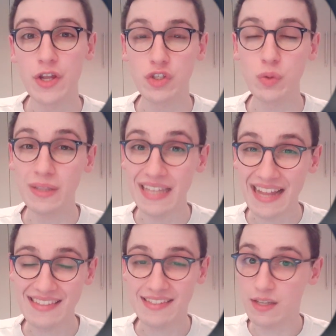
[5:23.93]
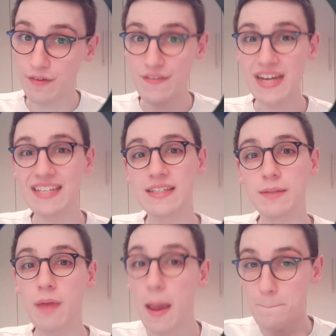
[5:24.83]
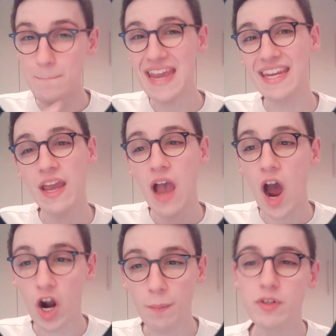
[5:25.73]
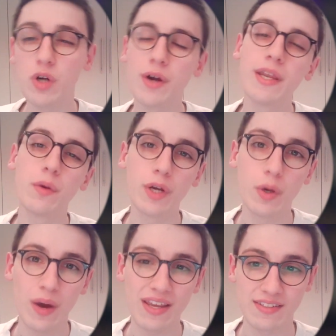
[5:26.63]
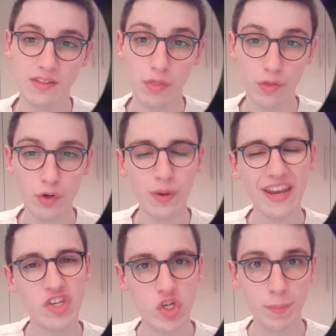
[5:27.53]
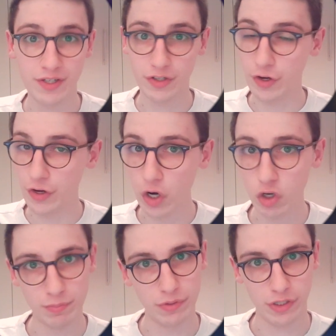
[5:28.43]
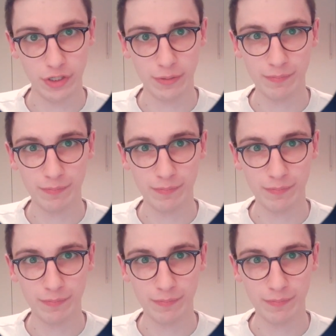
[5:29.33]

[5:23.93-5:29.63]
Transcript: to let the victim make arbitrary requests through a Jupyter notebook.